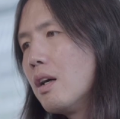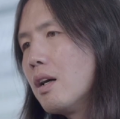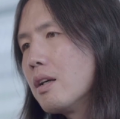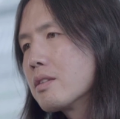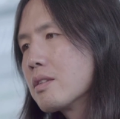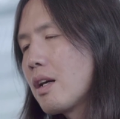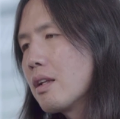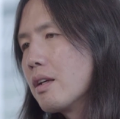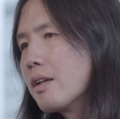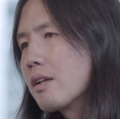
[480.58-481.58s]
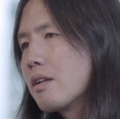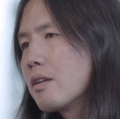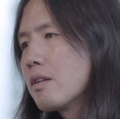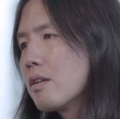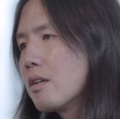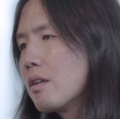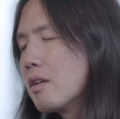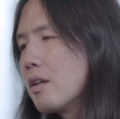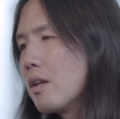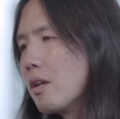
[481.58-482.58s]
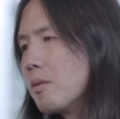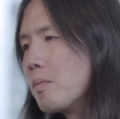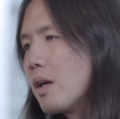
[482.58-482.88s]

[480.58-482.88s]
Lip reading: it's not like I'm